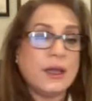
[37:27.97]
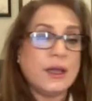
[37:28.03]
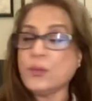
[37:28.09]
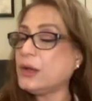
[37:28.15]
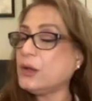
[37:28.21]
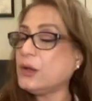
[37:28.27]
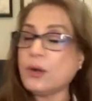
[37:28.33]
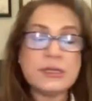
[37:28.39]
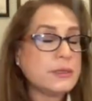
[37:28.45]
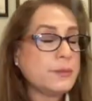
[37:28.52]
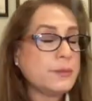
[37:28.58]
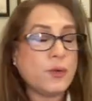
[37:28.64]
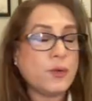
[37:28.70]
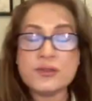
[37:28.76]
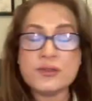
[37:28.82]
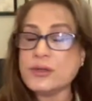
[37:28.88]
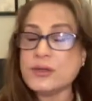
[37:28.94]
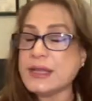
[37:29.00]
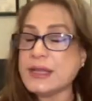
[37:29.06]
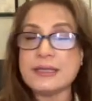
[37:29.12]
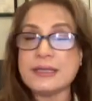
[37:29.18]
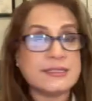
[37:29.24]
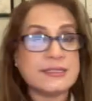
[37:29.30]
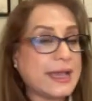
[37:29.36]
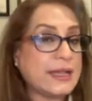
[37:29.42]
We're not supposed to
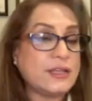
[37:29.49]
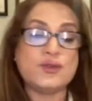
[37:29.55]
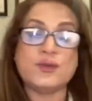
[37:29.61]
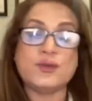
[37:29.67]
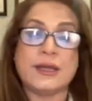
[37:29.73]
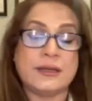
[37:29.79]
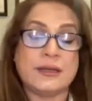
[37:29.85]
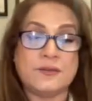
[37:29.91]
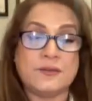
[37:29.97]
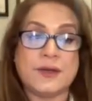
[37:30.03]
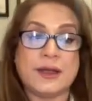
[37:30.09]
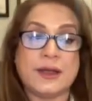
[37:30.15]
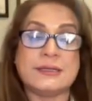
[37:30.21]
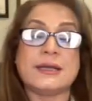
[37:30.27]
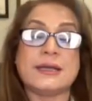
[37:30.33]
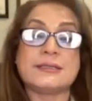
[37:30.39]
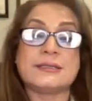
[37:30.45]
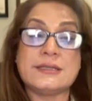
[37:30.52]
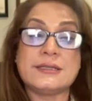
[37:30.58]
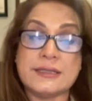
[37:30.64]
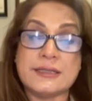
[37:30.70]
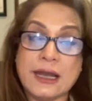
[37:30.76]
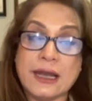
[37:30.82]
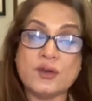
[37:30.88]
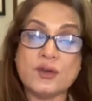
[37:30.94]
take saturated fatty acids
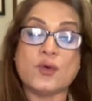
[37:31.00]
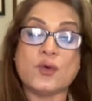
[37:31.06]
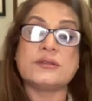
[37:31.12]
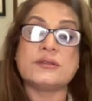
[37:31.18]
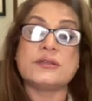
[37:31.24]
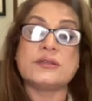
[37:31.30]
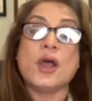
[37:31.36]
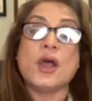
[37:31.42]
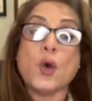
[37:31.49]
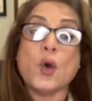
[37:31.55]
that cause